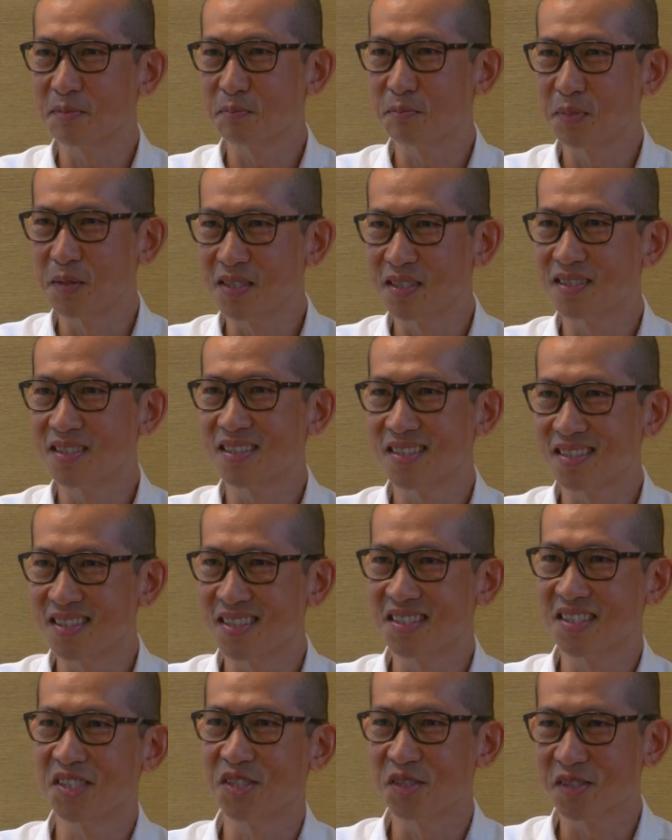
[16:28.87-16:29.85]
business
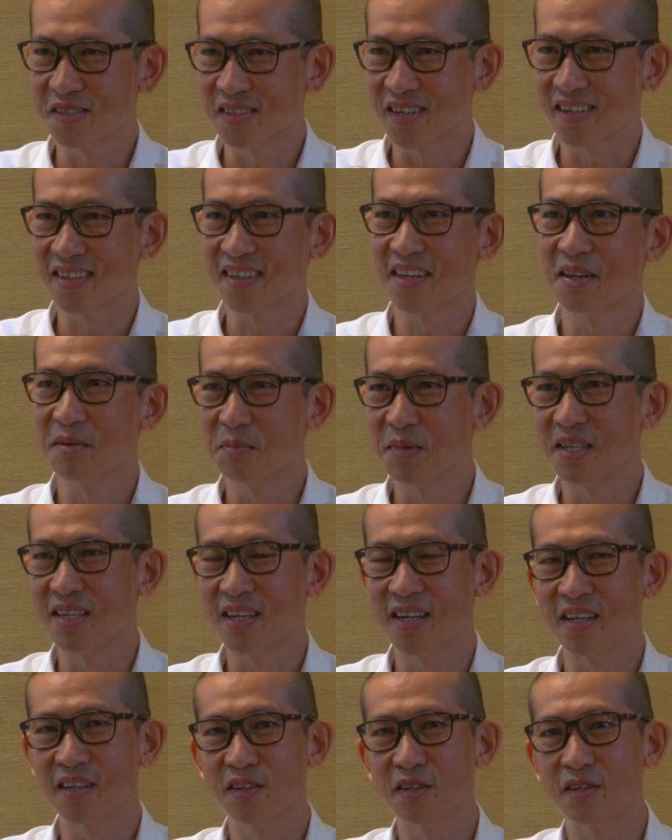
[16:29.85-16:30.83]
decision that can be
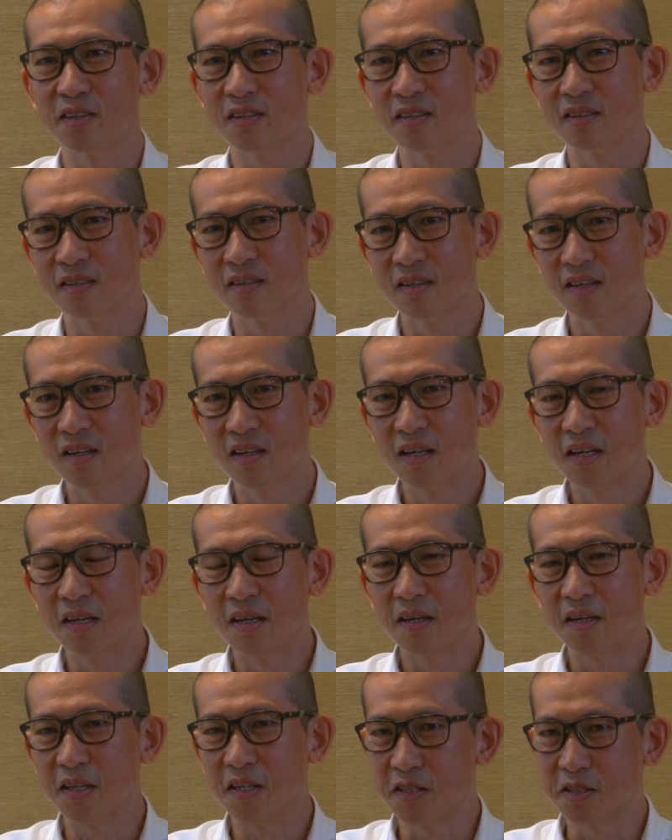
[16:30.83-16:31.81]
taken
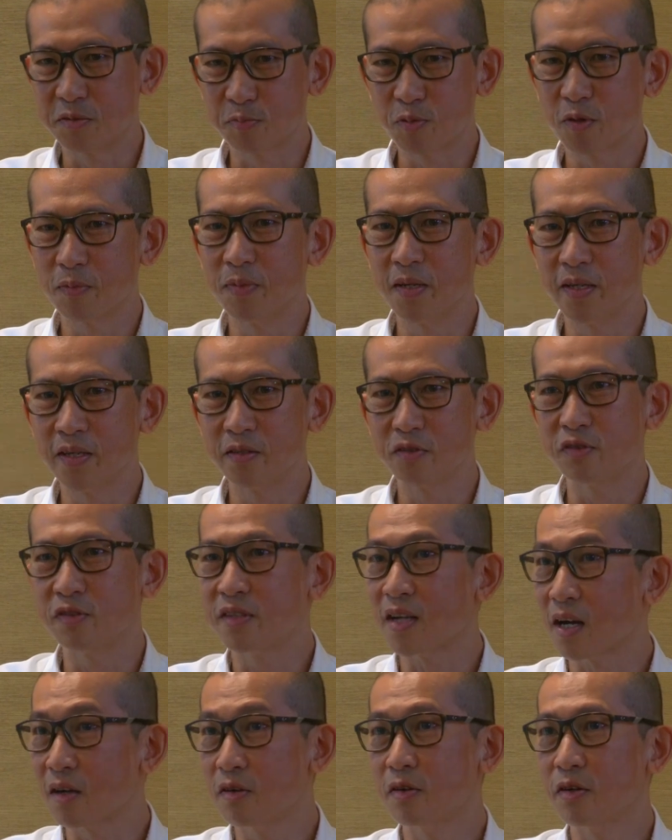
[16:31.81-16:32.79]
is probably to
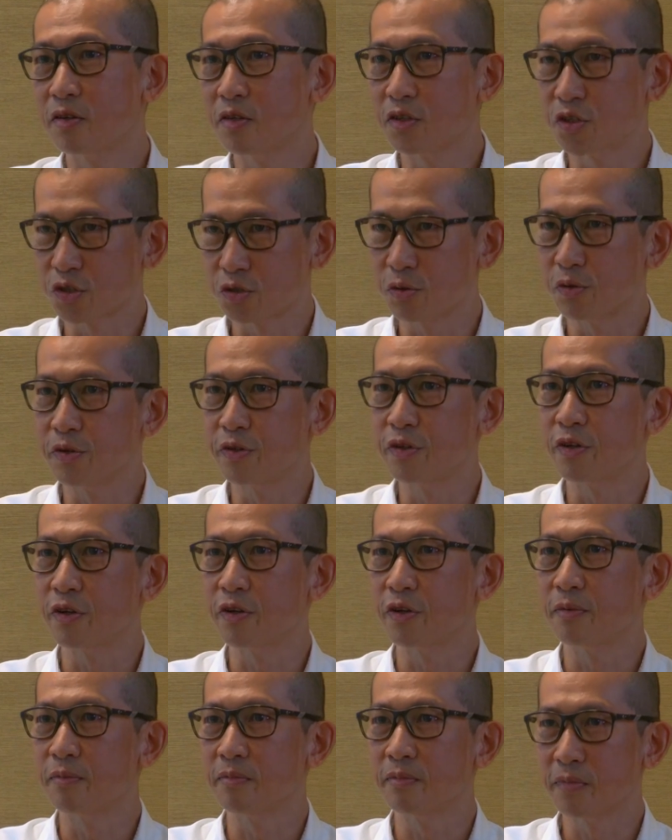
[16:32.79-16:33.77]
tackle the
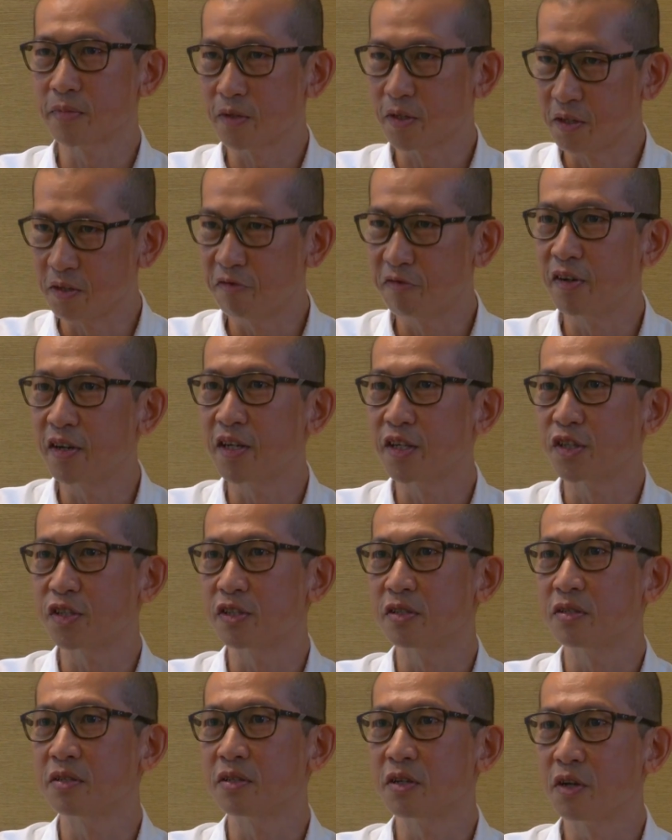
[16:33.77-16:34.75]
short-term
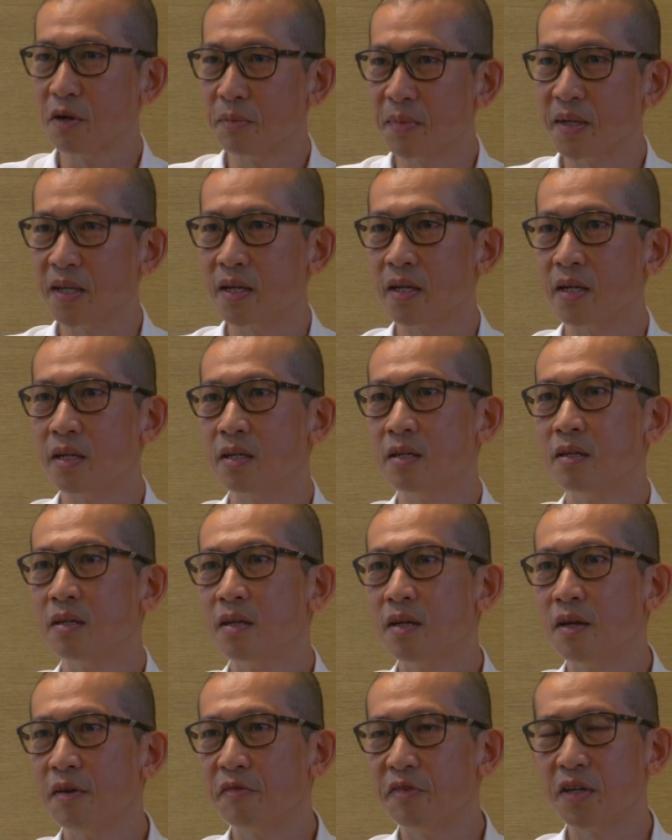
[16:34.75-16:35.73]
inflation coming in.
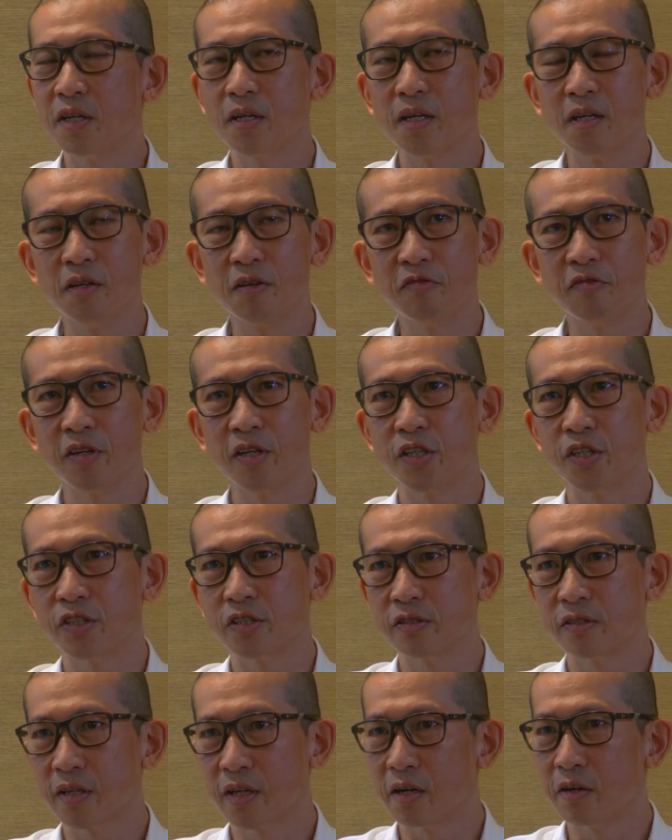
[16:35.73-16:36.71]
I think
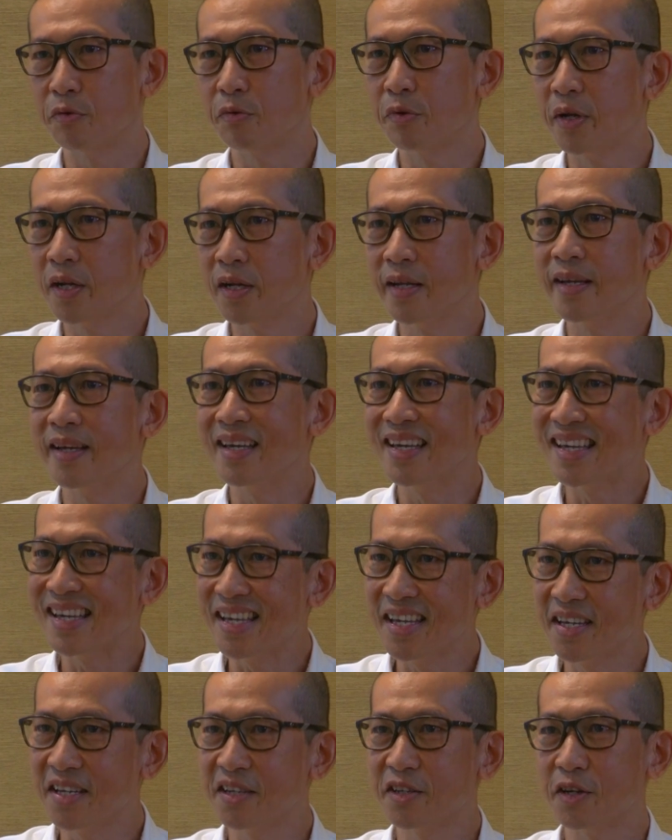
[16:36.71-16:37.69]
inflation can really
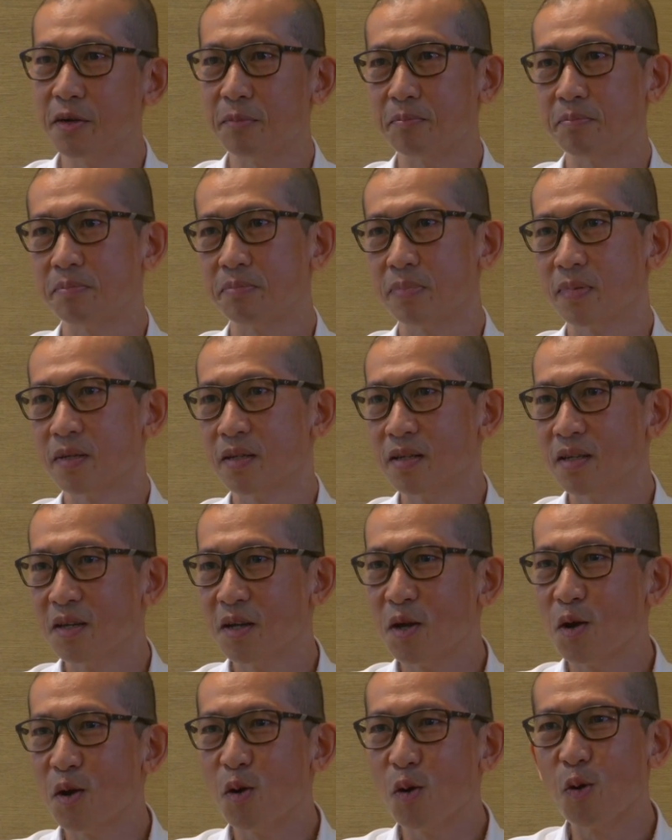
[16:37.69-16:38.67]
eat up
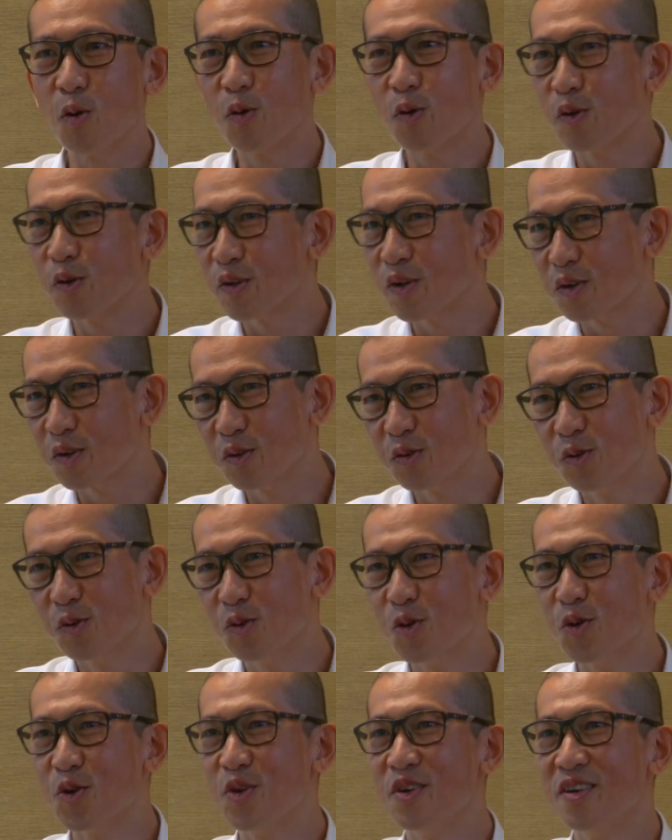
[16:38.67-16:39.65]
all the
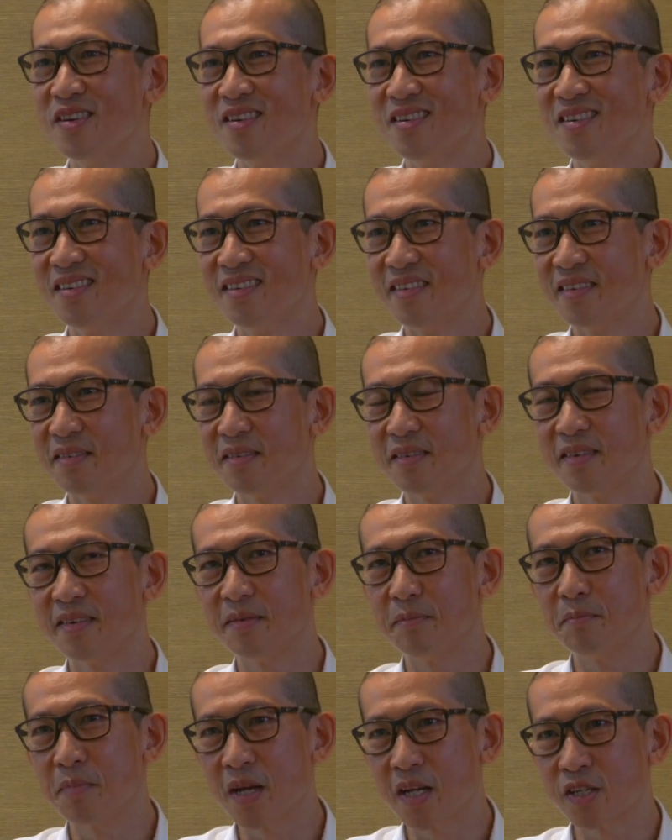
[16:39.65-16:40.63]
good
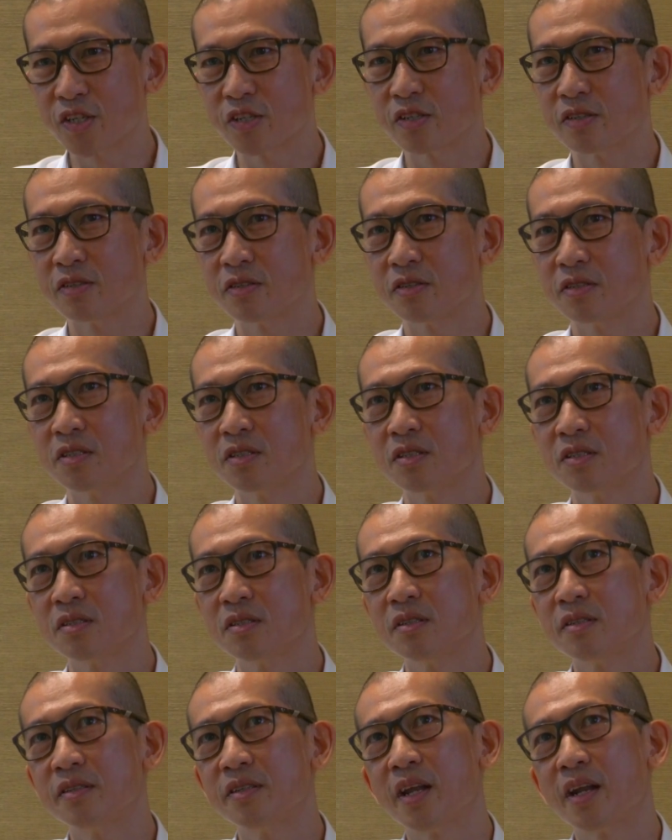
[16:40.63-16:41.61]
measures
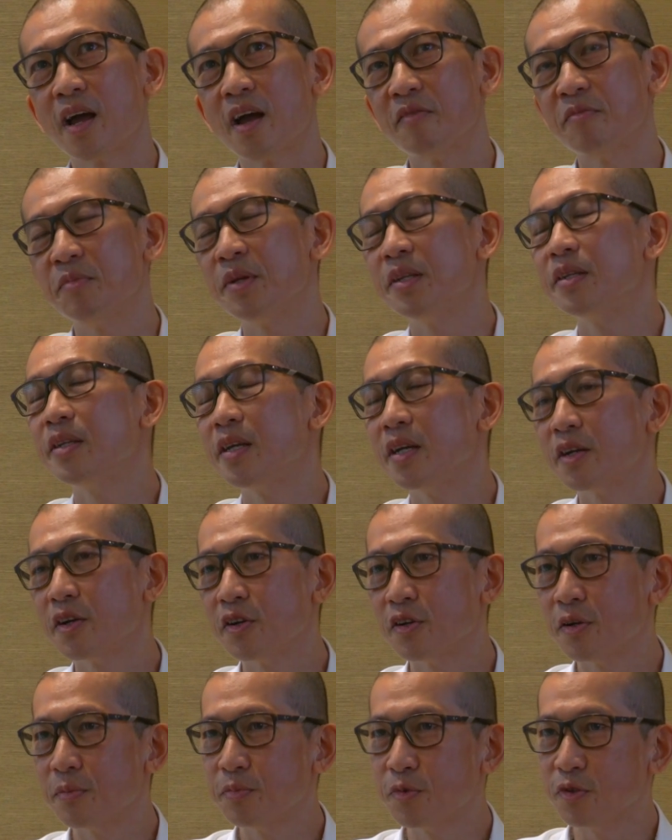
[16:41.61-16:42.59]
that have been
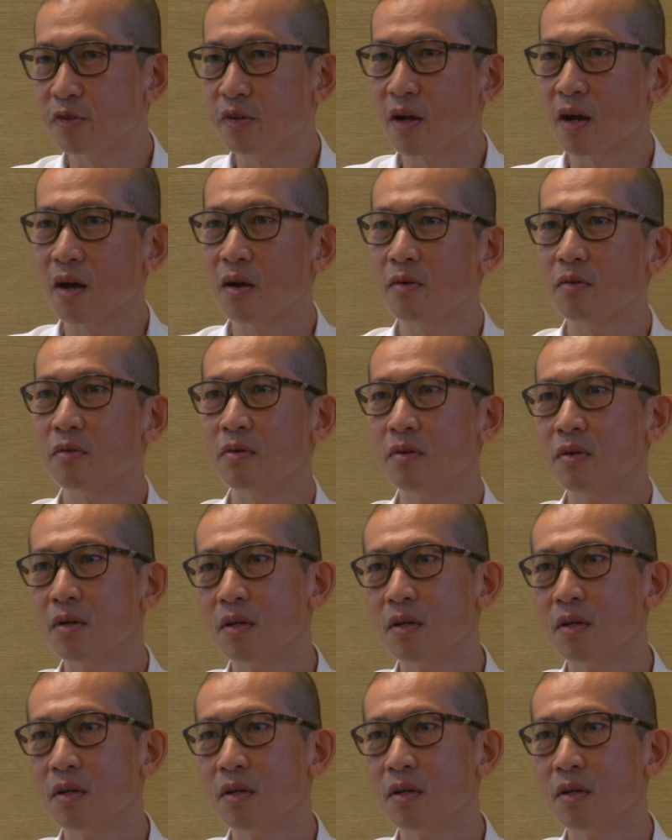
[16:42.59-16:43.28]
taken up to now